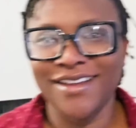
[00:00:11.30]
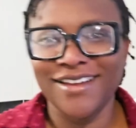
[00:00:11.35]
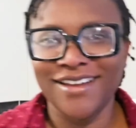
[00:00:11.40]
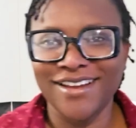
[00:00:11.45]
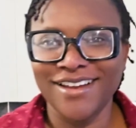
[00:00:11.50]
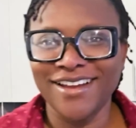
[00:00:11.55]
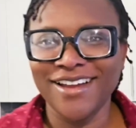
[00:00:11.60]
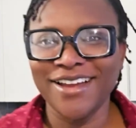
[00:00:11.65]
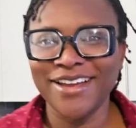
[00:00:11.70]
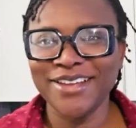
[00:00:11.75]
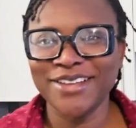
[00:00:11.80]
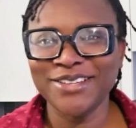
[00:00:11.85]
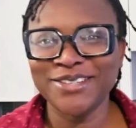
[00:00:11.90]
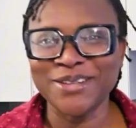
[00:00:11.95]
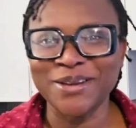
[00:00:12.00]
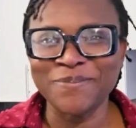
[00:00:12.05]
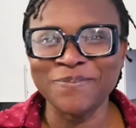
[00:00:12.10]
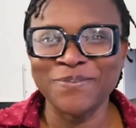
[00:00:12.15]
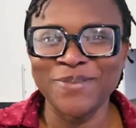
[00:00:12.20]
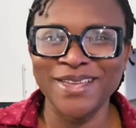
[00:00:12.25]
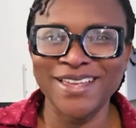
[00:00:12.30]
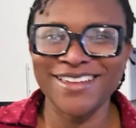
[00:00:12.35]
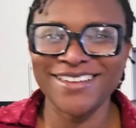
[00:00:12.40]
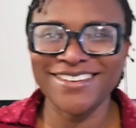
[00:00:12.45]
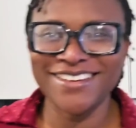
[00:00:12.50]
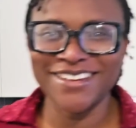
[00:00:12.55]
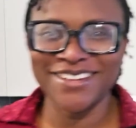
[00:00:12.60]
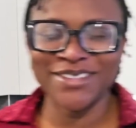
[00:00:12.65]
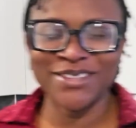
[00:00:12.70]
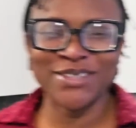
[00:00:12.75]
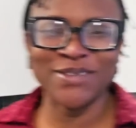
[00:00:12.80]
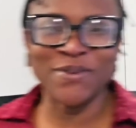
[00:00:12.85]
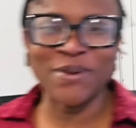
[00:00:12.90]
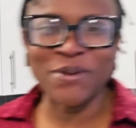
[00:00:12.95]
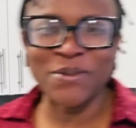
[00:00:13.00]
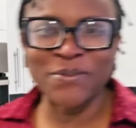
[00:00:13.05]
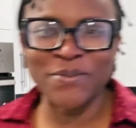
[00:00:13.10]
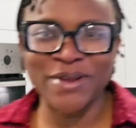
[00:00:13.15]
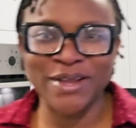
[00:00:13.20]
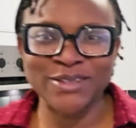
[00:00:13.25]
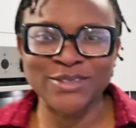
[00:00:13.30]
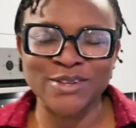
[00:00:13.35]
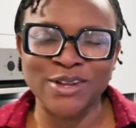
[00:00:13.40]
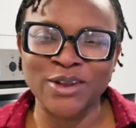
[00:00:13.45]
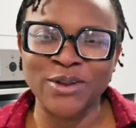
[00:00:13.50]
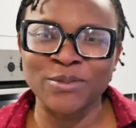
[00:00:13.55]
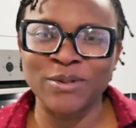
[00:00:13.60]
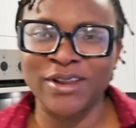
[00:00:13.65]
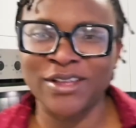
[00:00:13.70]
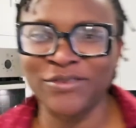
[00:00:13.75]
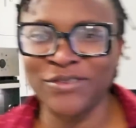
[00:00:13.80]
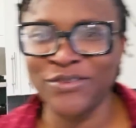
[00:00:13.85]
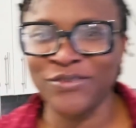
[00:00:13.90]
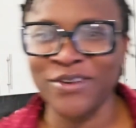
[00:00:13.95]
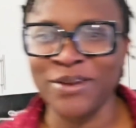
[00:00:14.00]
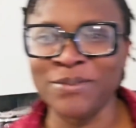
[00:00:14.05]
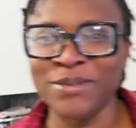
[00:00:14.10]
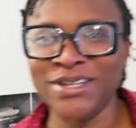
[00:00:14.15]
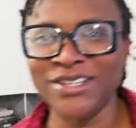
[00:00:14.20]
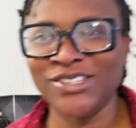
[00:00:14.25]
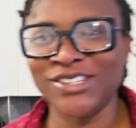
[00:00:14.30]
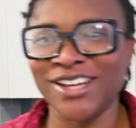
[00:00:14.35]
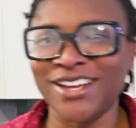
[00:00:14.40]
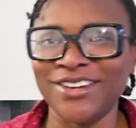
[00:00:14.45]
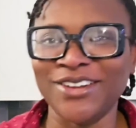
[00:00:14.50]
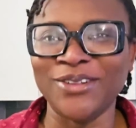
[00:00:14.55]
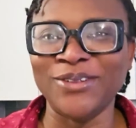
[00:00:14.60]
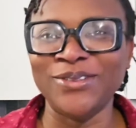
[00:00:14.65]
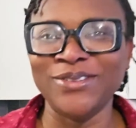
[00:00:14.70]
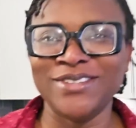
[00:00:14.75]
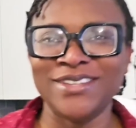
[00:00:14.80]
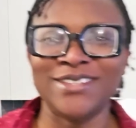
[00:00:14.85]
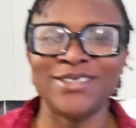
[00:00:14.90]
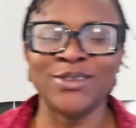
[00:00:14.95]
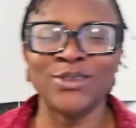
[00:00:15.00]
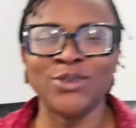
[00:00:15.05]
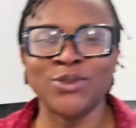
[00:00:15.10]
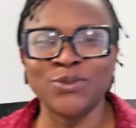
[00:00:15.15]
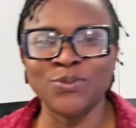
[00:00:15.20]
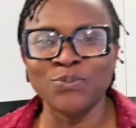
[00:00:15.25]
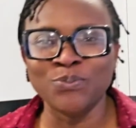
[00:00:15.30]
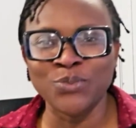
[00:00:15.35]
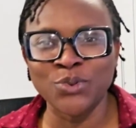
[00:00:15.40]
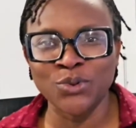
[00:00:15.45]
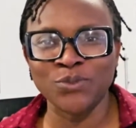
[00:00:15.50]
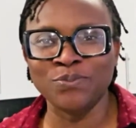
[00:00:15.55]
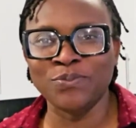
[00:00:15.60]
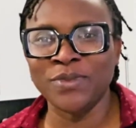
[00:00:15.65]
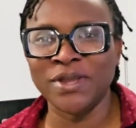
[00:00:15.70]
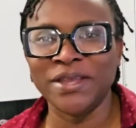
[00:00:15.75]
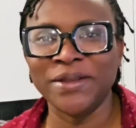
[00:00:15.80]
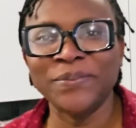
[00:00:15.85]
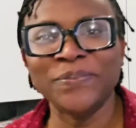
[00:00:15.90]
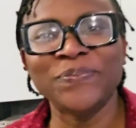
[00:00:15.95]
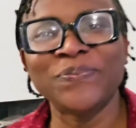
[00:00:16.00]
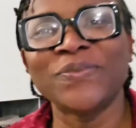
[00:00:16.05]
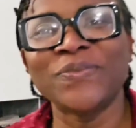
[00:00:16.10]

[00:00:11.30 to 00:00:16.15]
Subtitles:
Hi Japadians, welcome back to Akomolafe family channel. This is Bunmi.